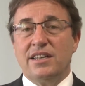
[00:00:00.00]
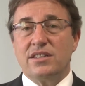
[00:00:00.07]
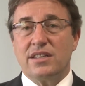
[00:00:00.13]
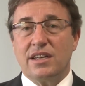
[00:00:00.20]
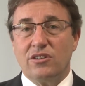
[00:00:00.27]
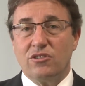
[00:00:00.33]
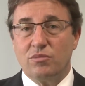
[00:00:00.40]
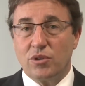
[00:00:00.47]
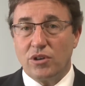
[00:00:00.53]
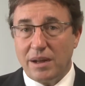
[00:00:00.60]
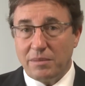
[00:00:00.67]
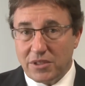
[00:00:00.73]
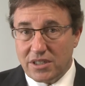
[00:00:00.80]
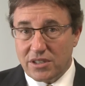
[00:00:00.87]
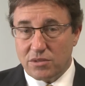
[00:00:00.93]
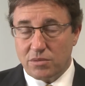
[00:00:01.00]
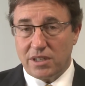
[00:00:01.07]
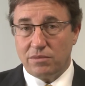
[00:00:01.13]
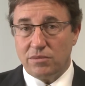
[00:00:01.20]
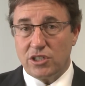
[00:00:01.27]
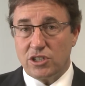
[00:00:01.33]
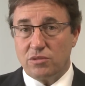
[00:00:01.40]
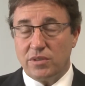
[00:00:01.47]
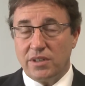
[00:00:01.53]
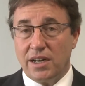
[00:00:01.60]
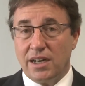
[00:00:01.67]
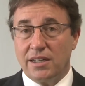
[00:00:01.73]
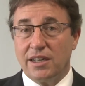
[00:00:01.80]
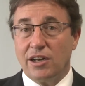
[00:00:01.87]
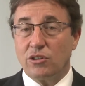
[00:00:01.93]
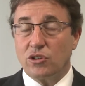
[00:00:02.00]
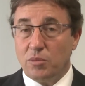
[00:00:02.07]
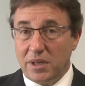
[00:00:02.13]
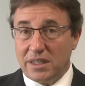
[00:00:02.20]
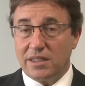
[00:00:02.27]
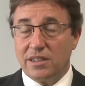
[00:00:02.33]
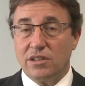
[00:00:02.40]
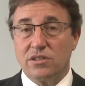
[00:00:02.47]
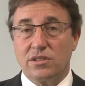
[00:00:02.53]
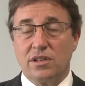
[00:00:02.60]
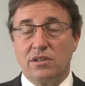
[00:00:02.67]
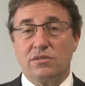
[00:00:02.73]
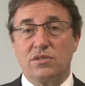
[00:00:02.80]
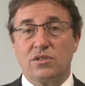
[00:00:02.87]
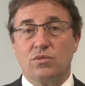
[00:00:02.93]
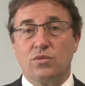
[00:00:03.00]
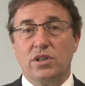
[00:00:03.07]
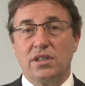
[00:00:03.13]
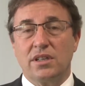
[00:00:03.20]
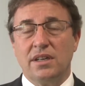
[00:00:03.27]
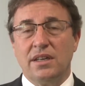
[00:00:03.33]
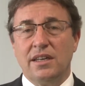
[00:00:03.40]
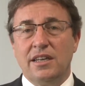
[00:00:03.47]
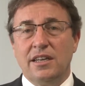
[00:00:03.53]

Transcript: set of parameters within which we are now committing ourselves to work,